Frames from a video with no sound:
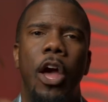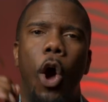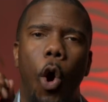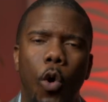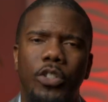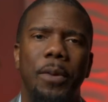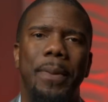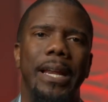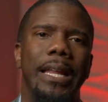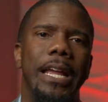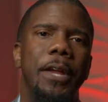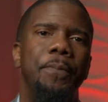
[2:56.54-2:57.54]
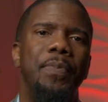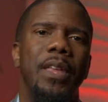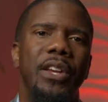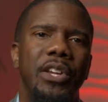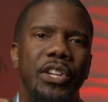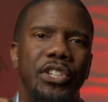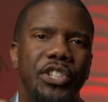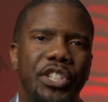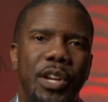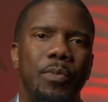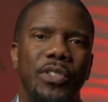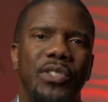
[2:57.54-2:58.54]
ultimately
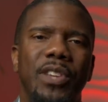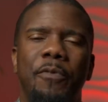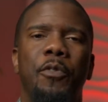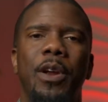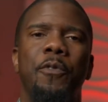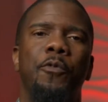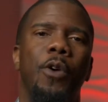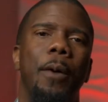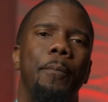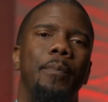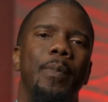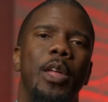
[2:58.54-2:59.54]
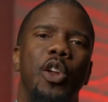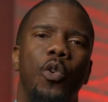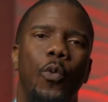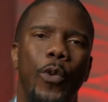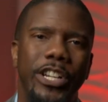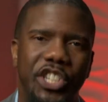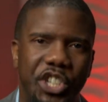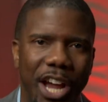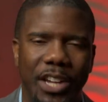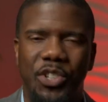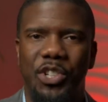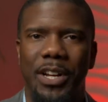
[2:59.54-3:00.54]
she was suffering from
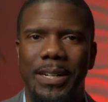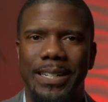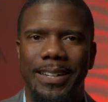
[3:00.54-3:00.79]
rejection.